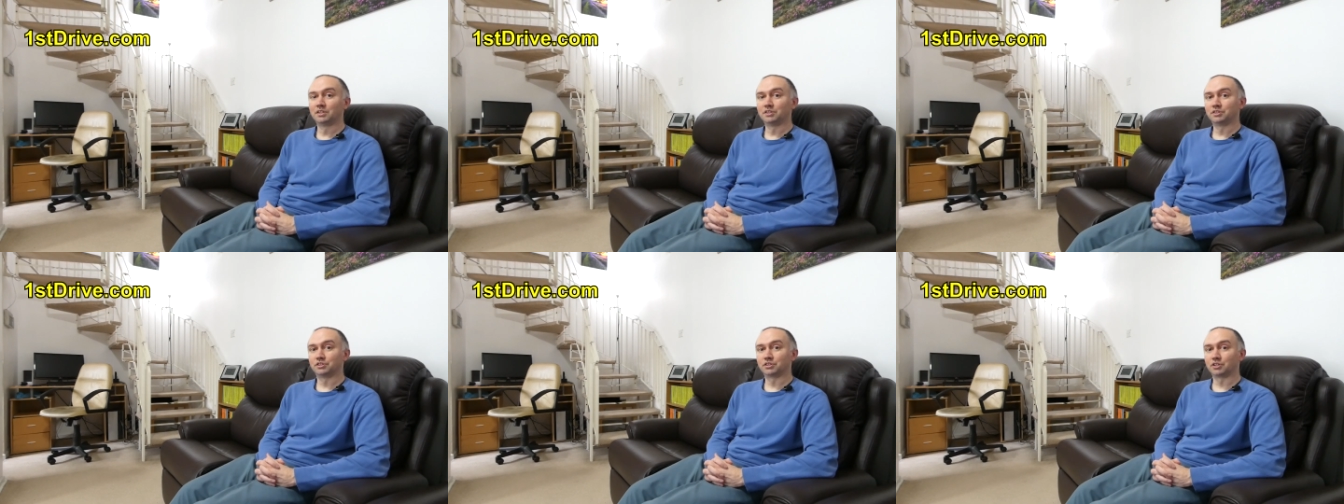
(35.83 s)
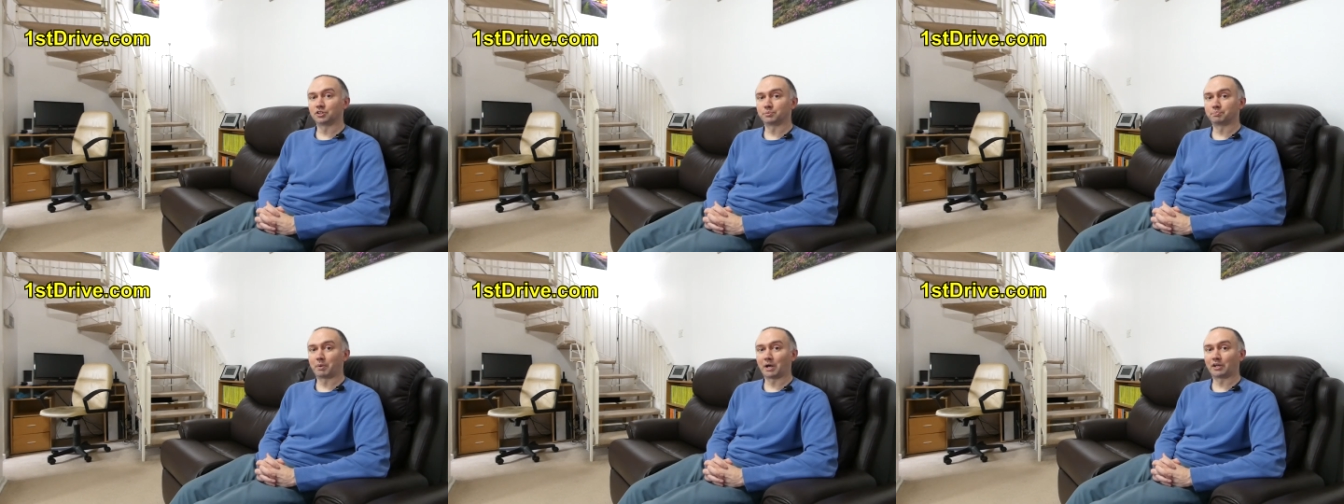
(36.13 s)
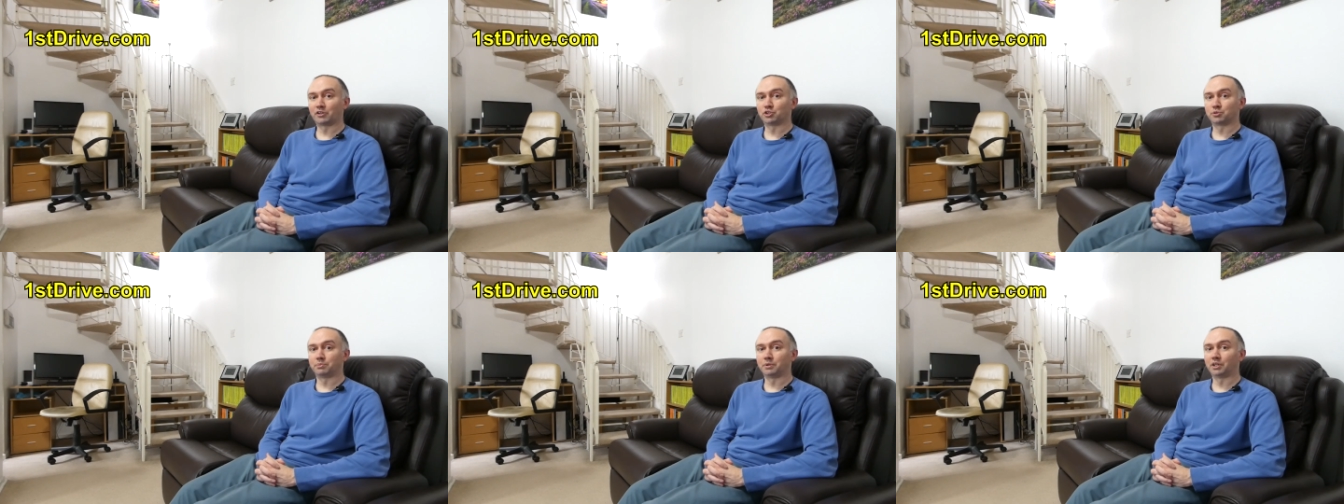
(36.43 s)
so there's
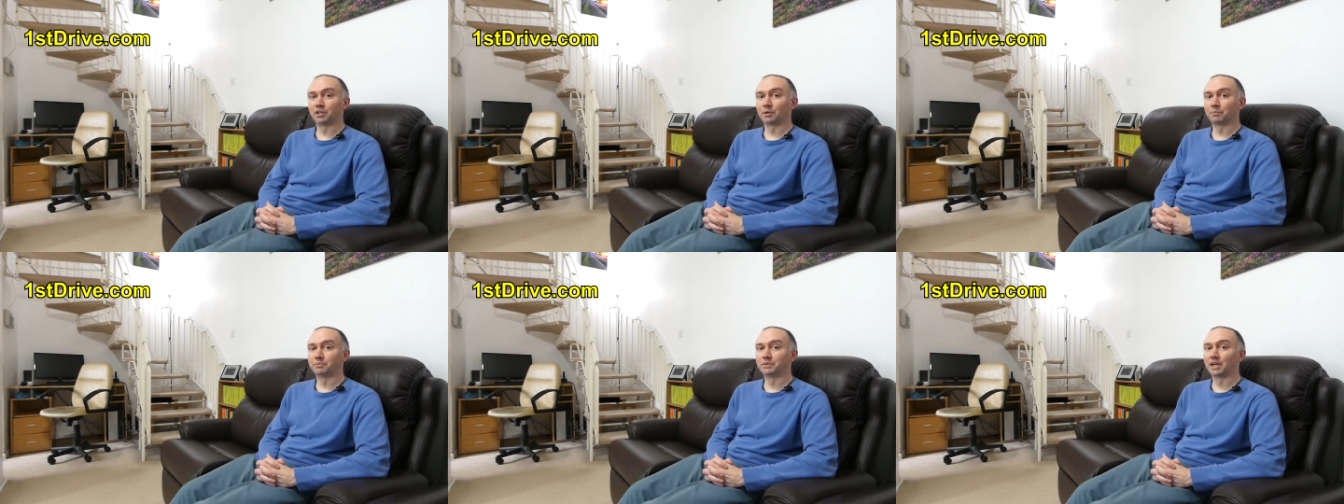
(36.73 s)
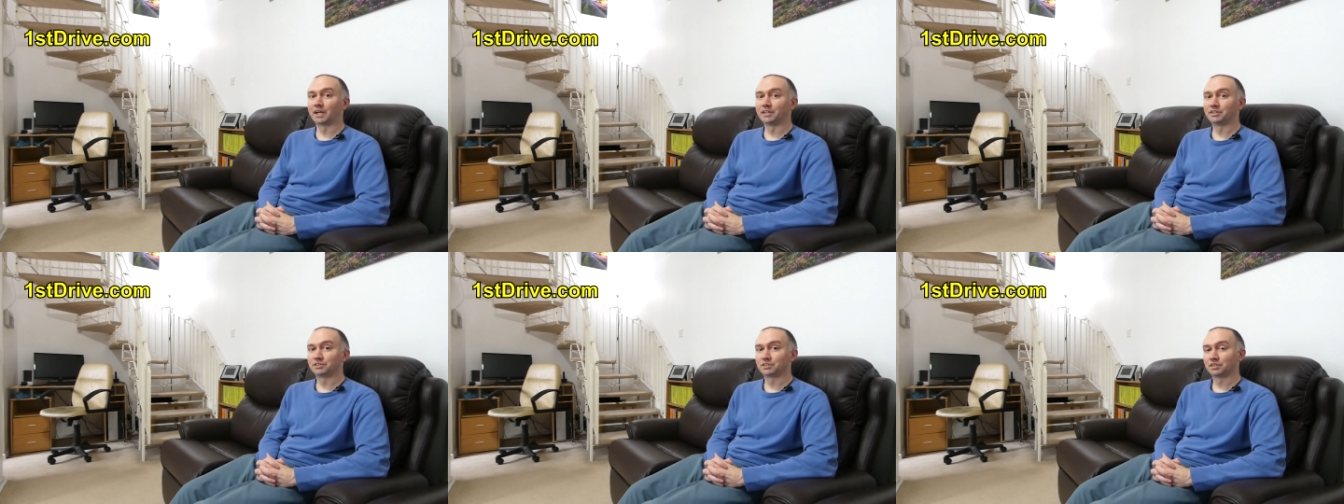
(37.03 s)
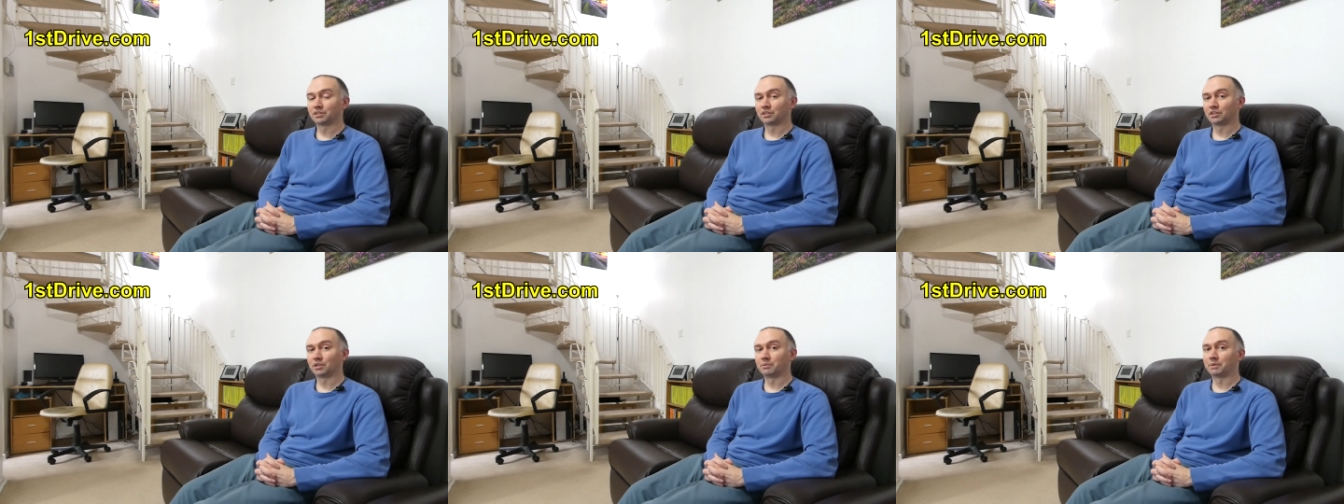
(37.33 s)
bound to be an update
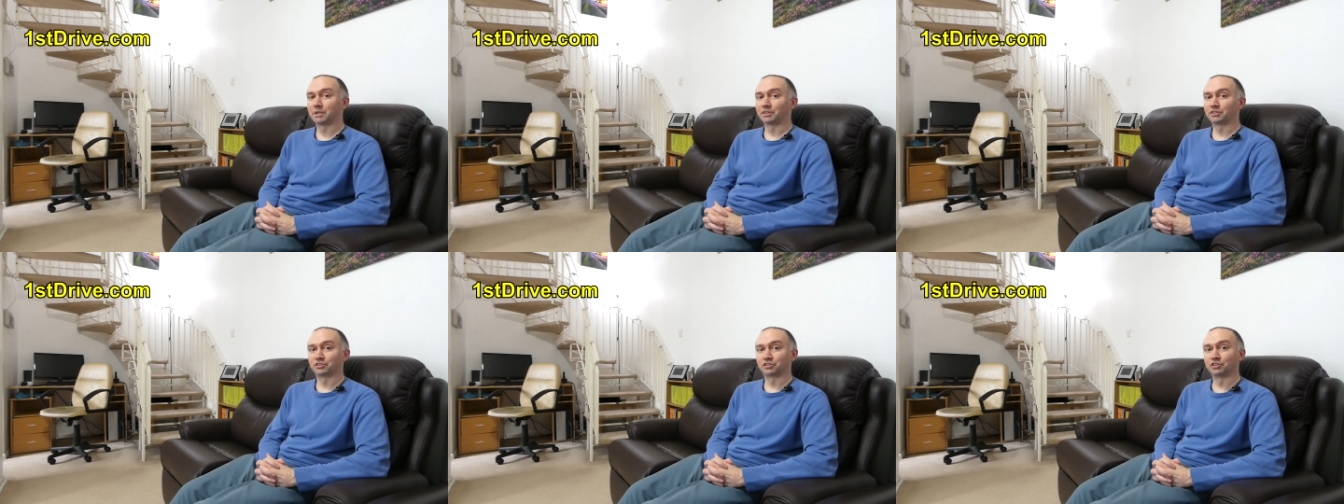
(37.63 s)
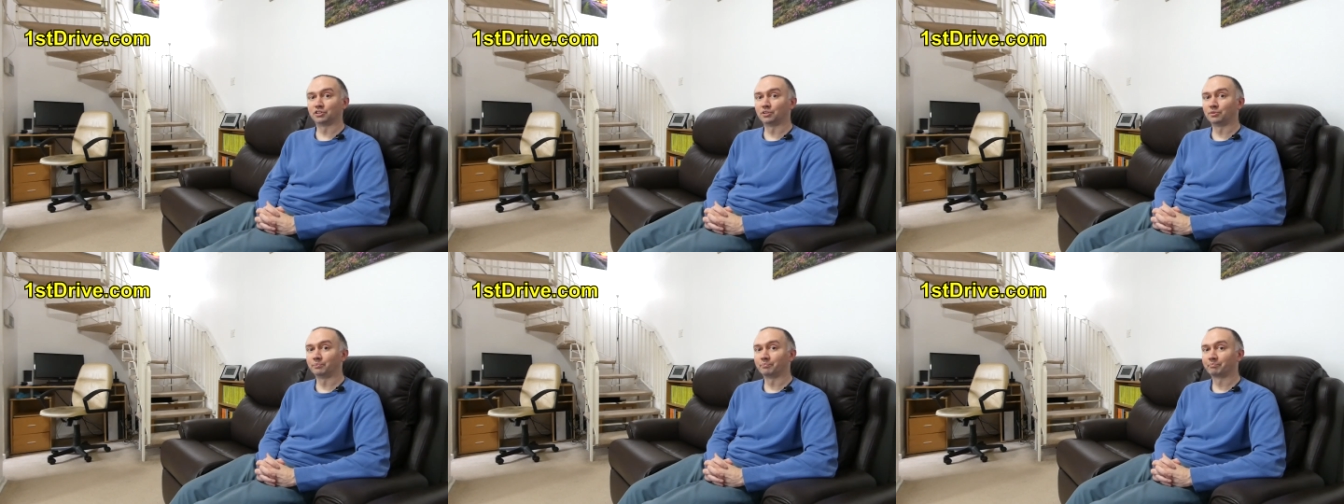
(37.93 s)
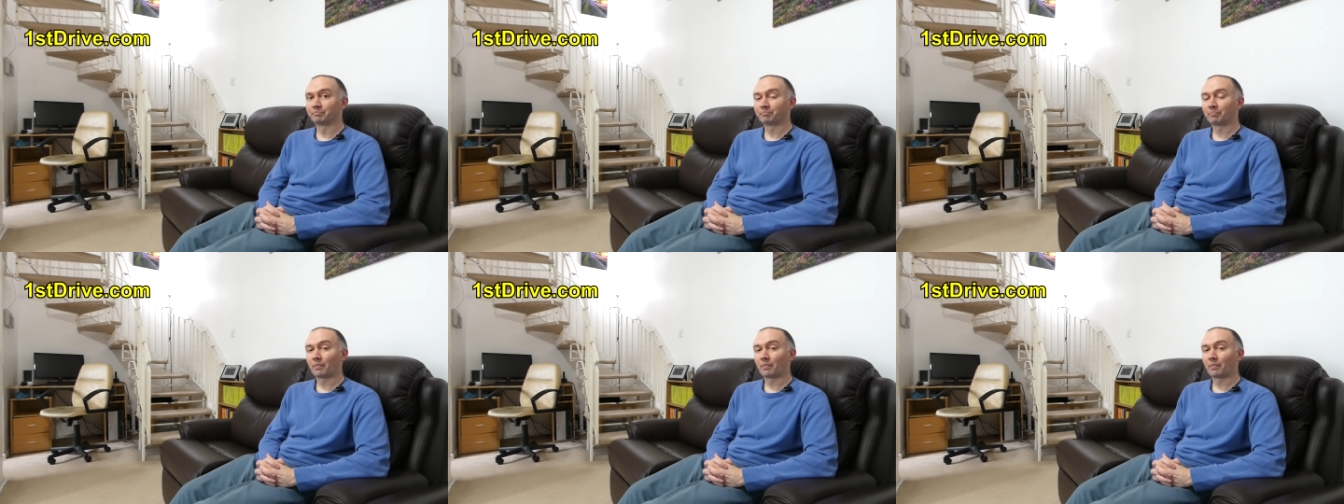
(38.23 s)
coming soon.